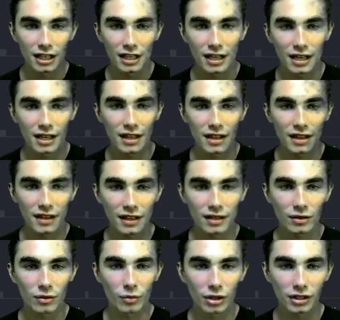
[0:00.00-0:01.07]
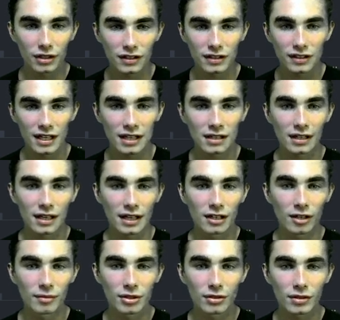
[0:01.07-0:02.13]
then we're going to send an
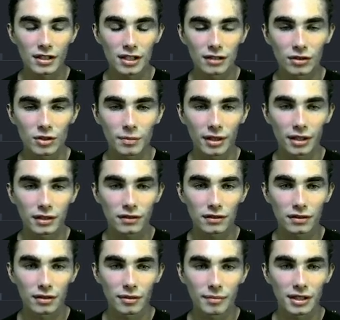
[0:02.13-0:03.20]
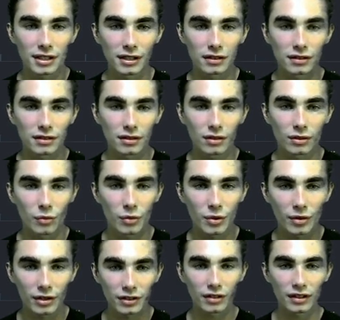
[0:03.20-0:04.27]
NWC response, because we
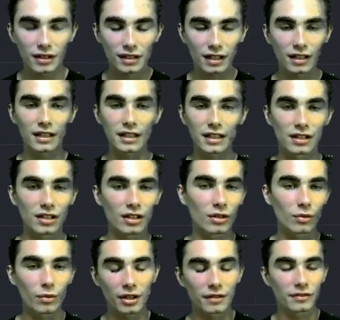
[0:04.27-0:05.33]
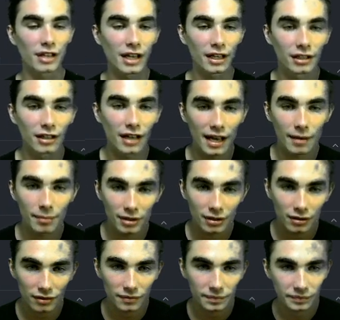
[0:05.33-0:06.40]
want to let the client know whatever error happened.
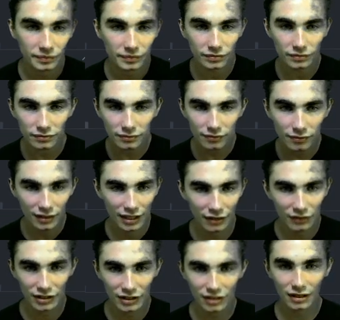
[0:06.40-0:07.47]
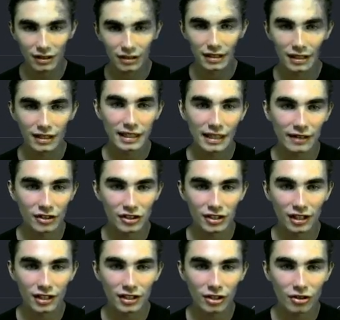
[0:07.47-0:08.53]
If it's an
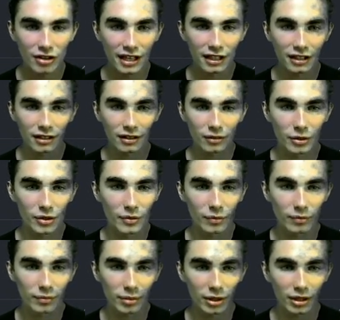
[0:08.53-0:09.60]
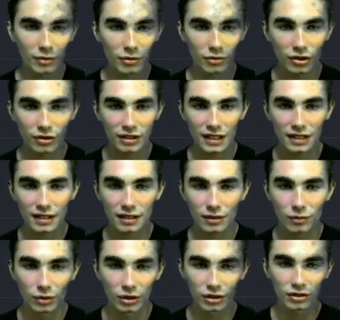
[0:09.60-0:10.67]
unknown error, we probably won't do anything.
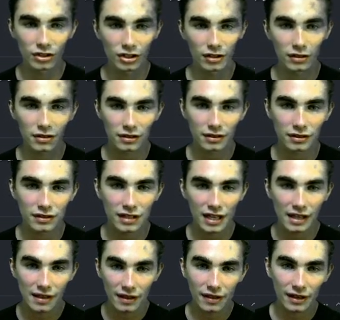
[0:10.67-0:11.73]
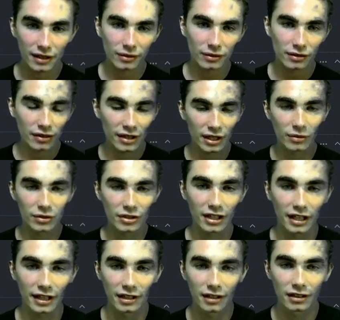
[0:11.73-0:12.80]
We'll just say that there was an
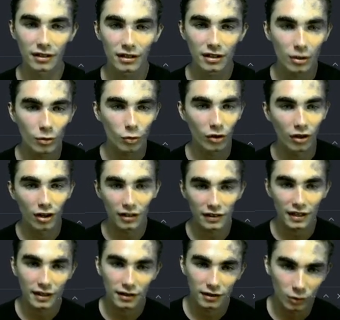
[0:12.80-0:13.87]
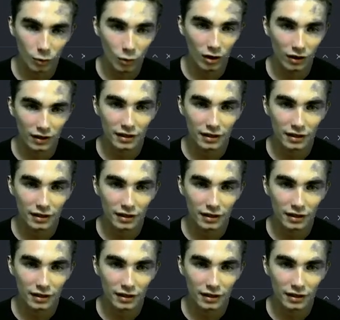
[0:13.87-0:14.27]
error. We'll log that in our wallet.